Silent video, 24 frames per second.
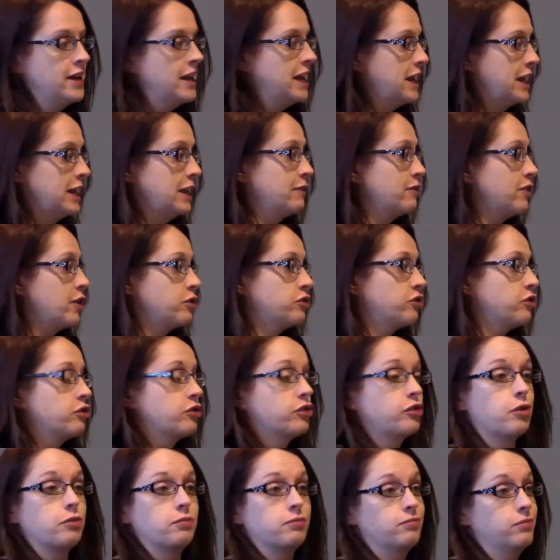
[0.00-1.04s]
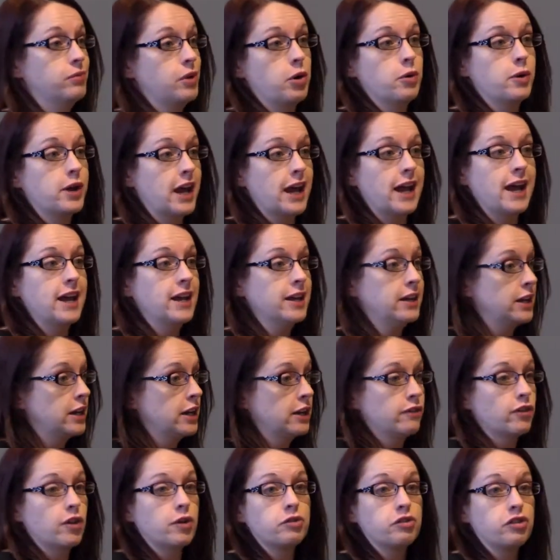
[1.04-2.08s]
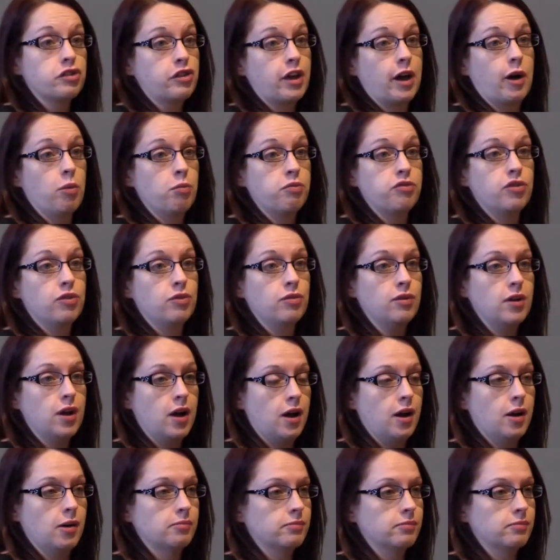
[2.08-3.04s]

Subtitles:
Any of those is okay, and any of those is helpful.